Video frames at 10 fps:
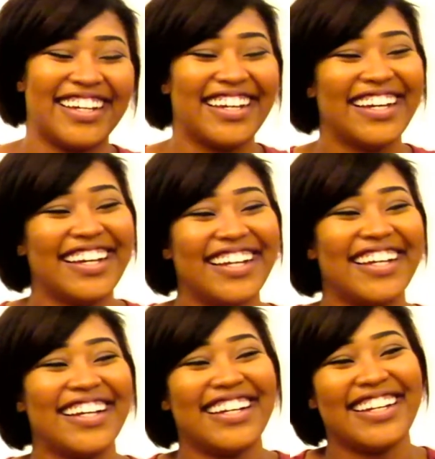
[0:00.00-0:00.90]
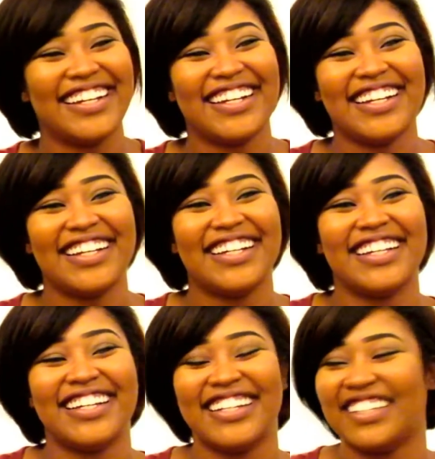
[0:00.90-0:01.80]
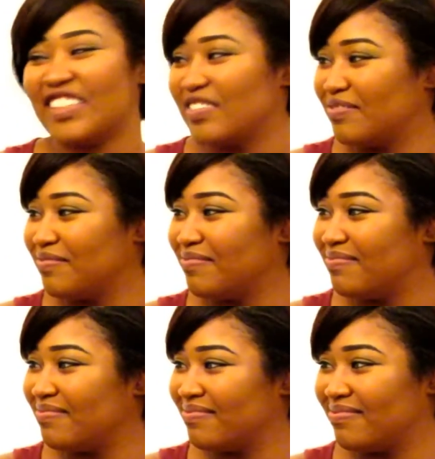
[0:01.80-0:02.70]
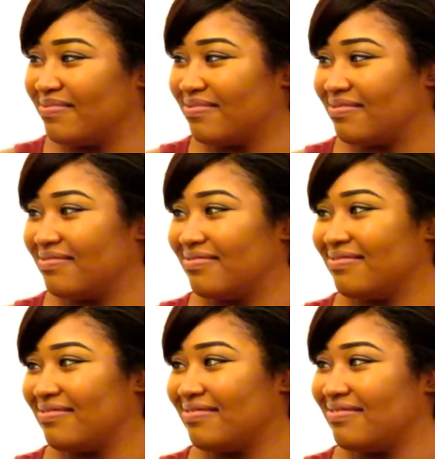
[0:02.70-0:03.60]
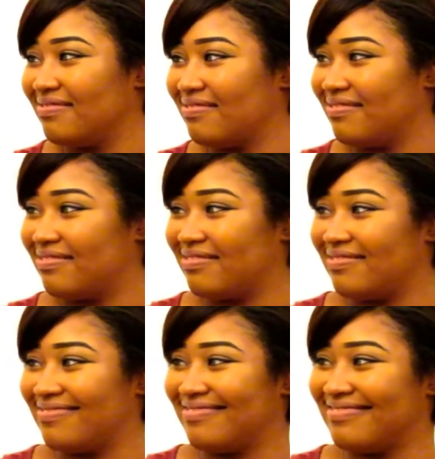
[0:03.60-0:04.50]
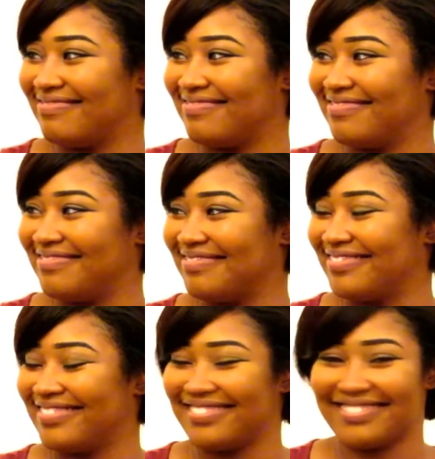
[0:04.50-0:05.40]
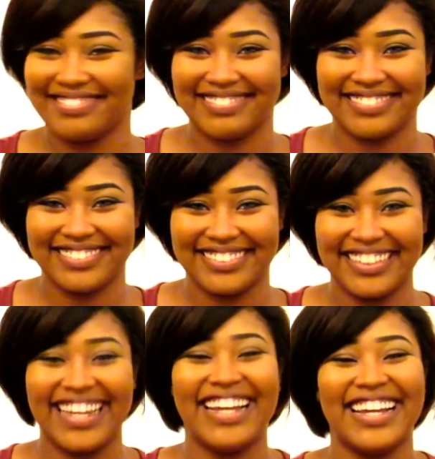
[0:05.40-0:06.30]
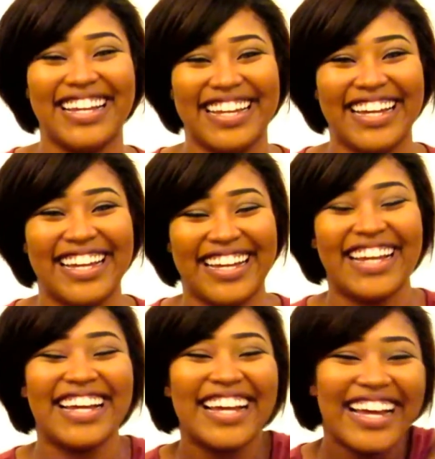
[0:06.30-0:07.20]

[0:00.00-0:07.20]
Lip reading: (not speaking)